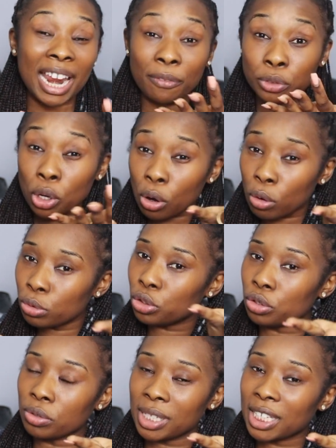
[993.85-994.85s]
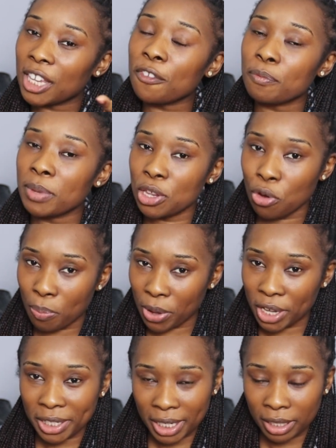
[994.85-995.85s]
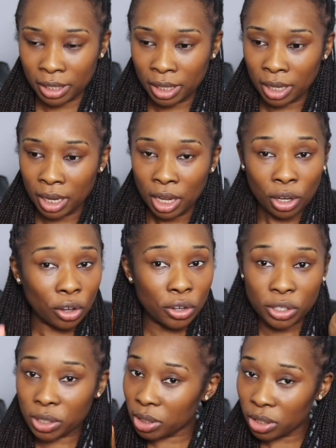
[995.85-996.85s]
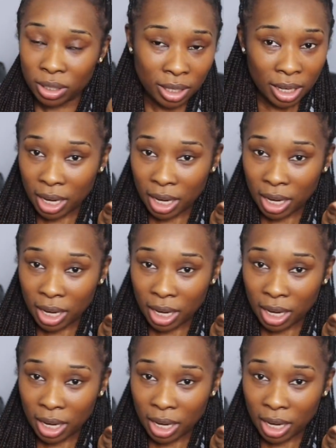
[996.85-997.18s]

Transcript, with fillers: and I've told you to give me your burden. Because